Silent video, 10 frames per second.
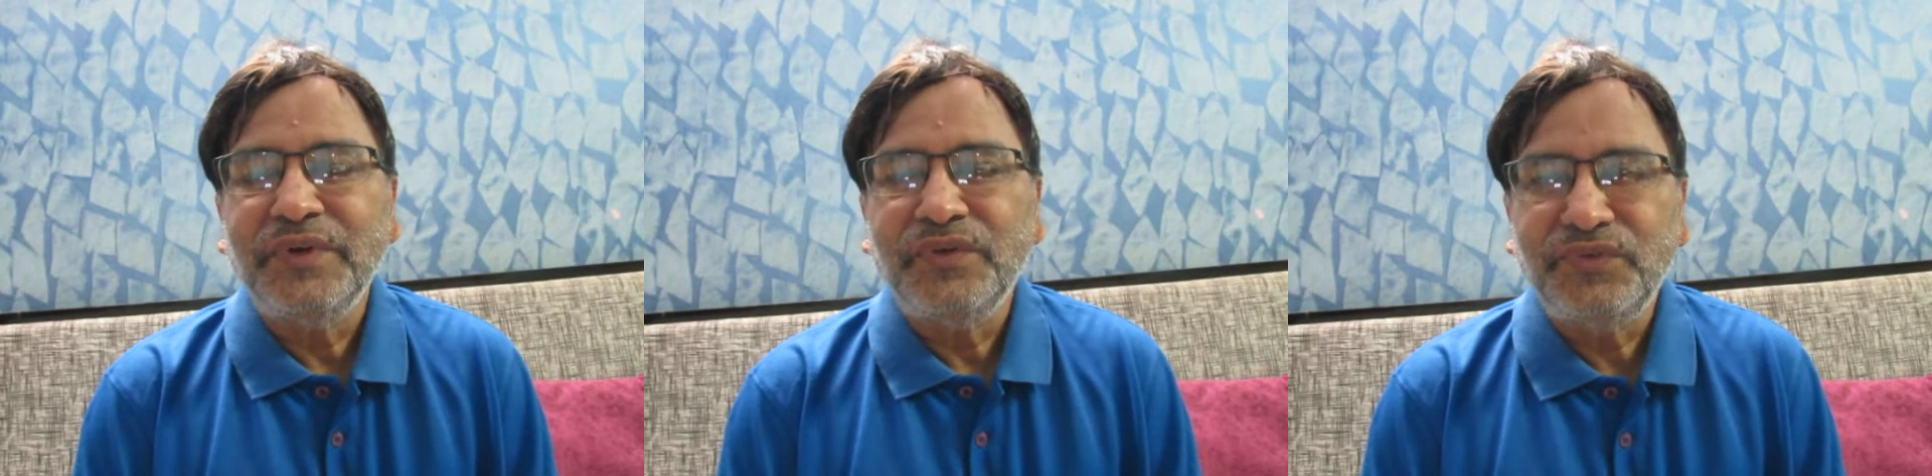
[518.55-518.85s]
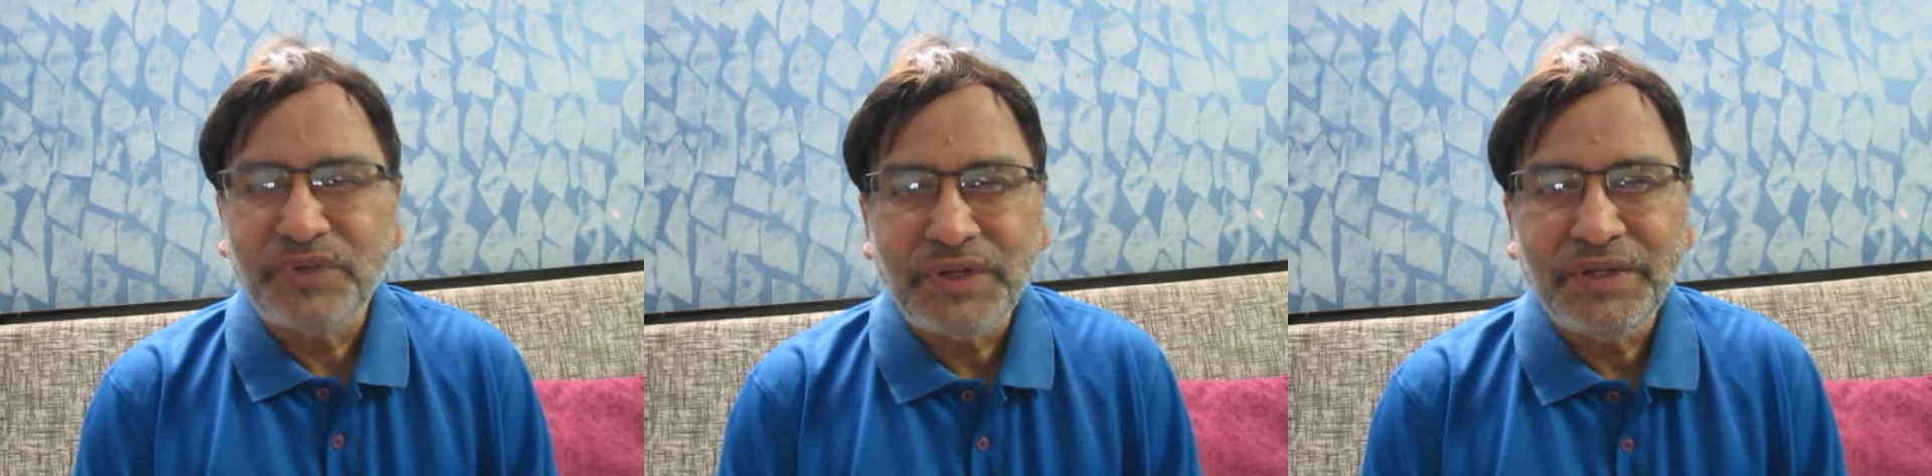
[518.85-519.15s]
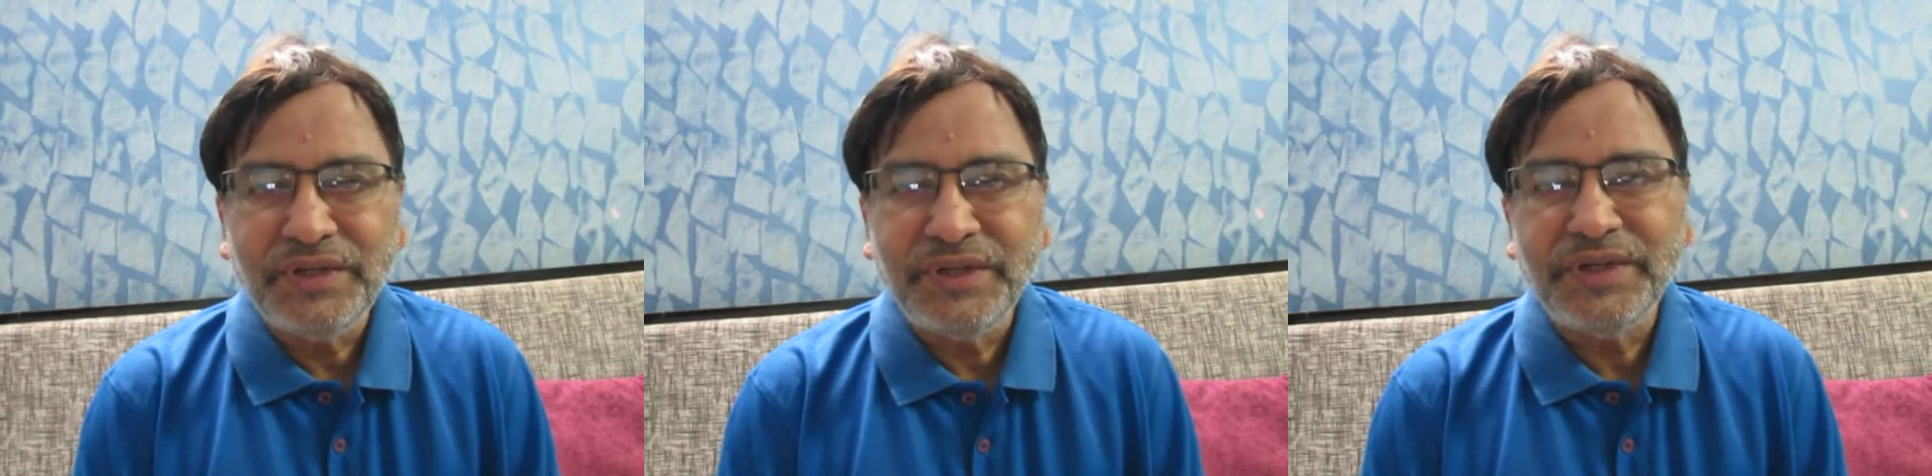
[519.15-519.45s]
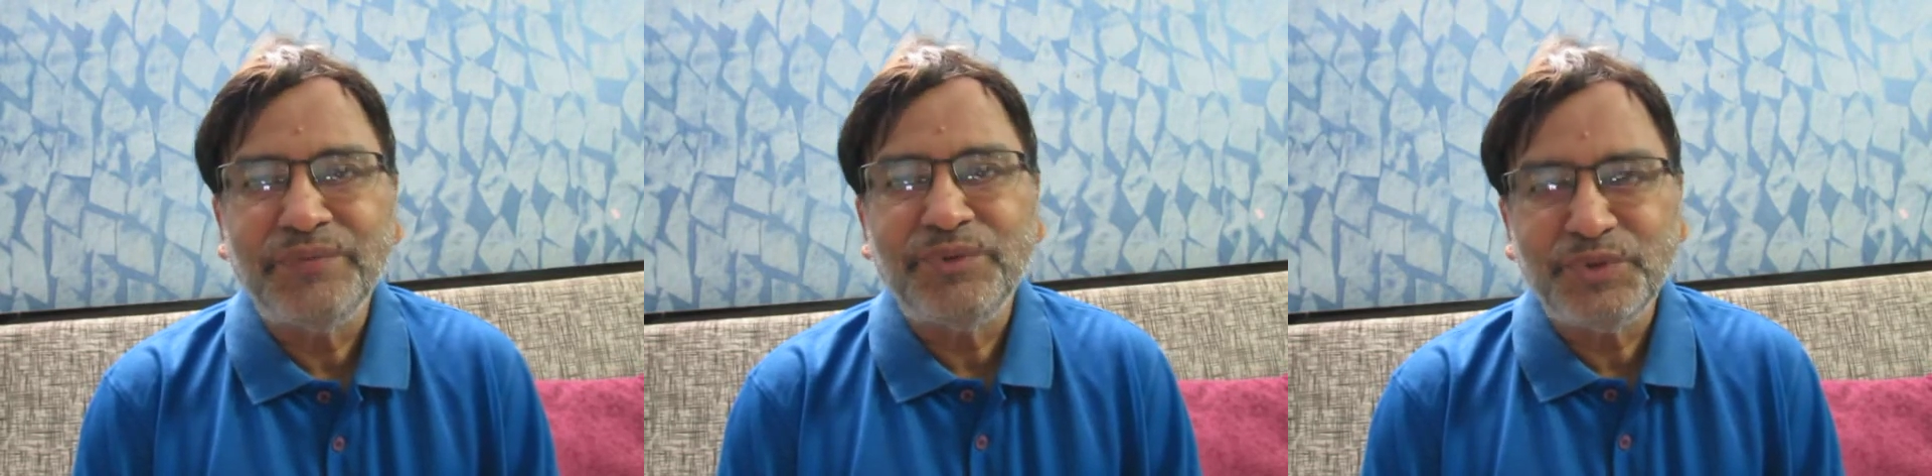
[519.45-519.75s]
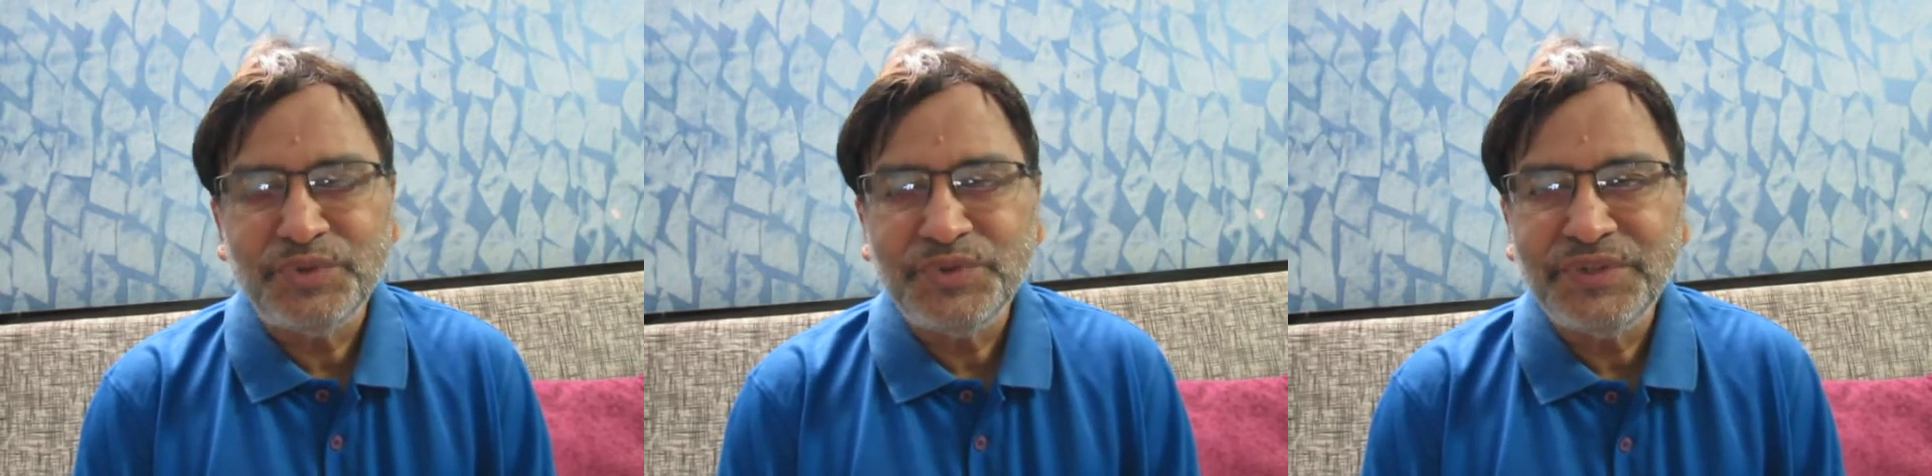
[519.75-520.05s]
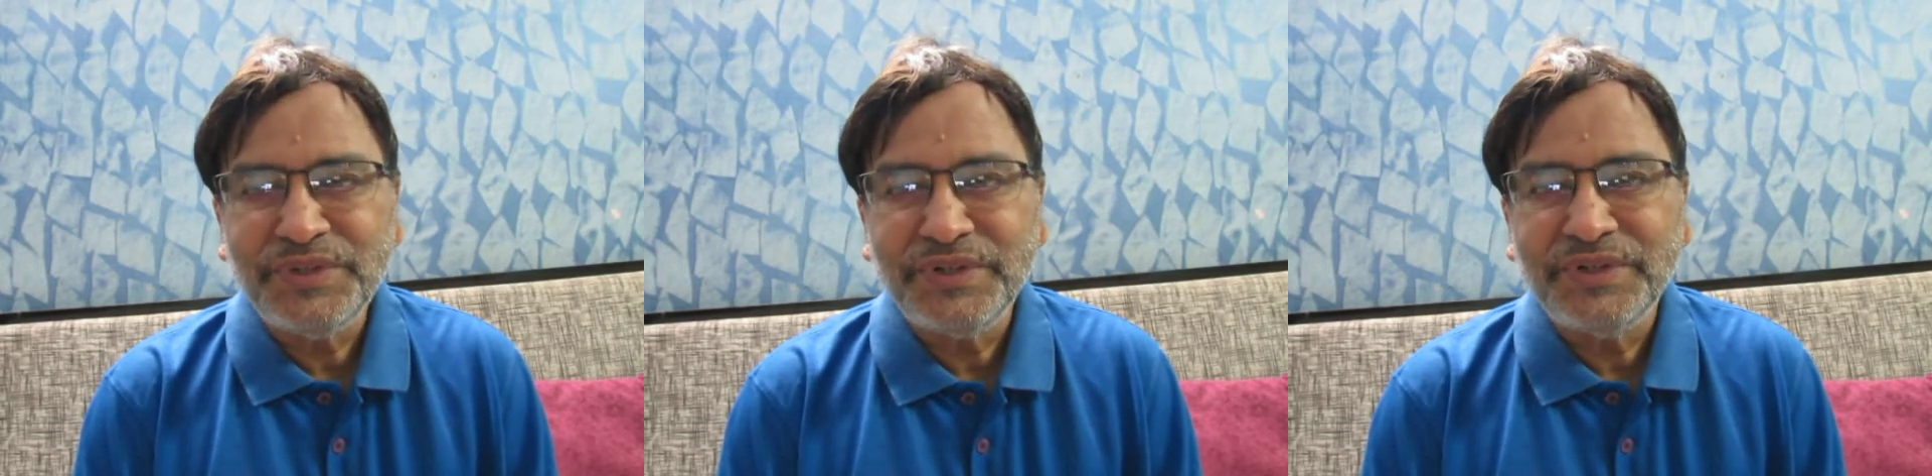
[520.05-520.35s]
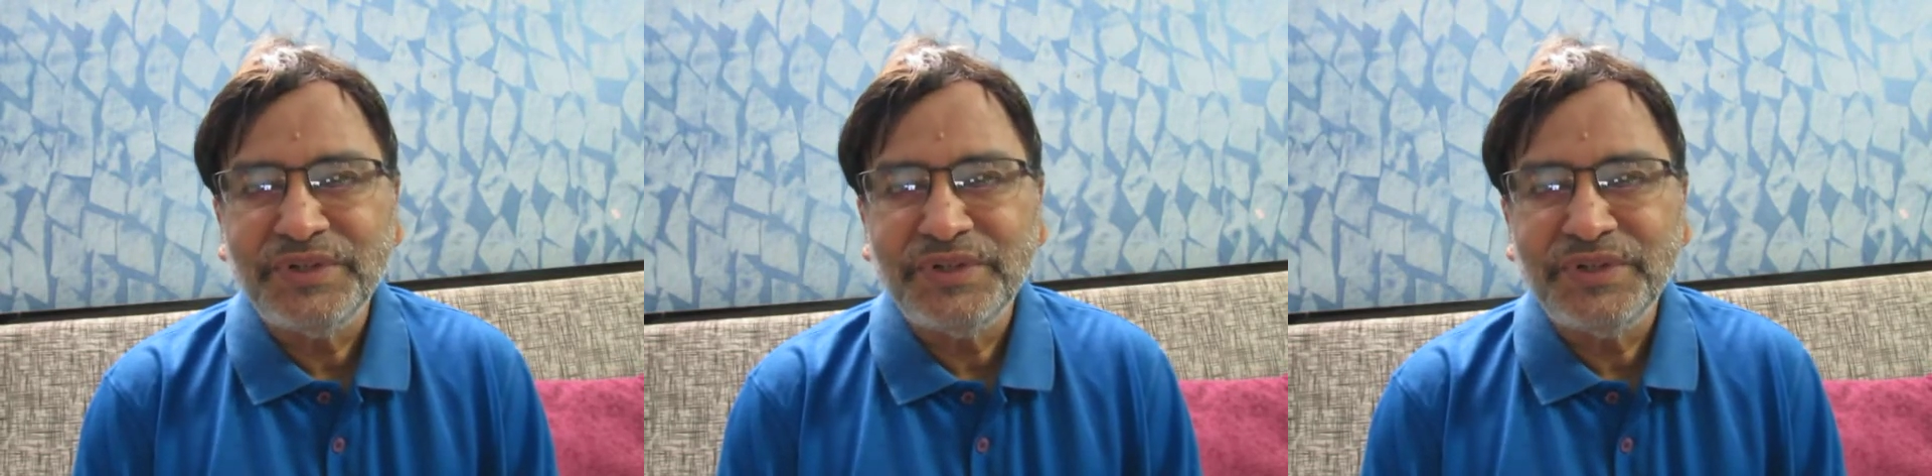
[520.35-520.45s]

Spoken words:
After all, a producer